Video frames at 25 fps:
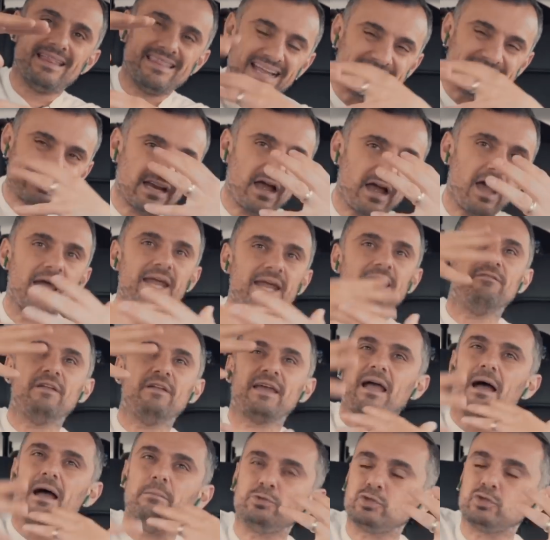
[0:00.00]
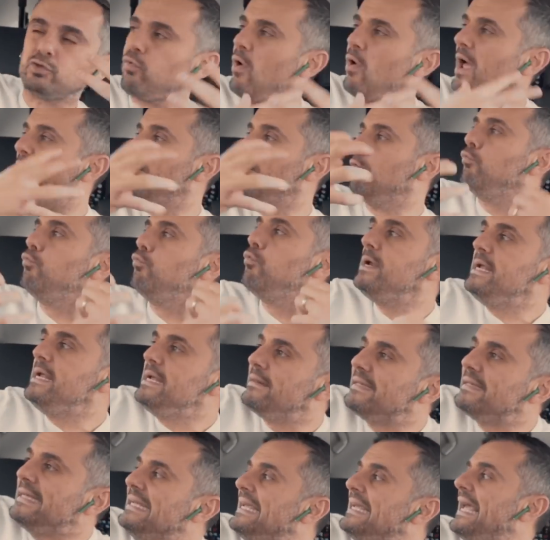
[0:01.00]
That's kind of like, I'm trying to
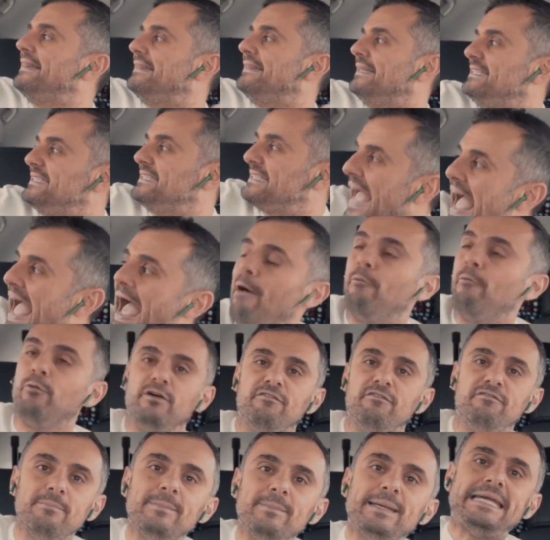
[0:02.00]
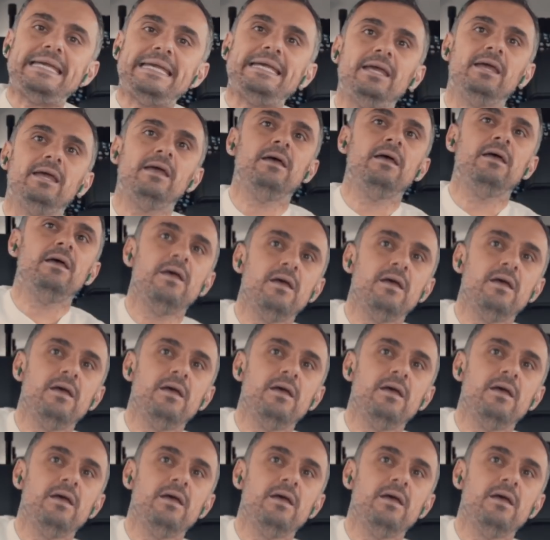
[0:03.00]
really get this out of me.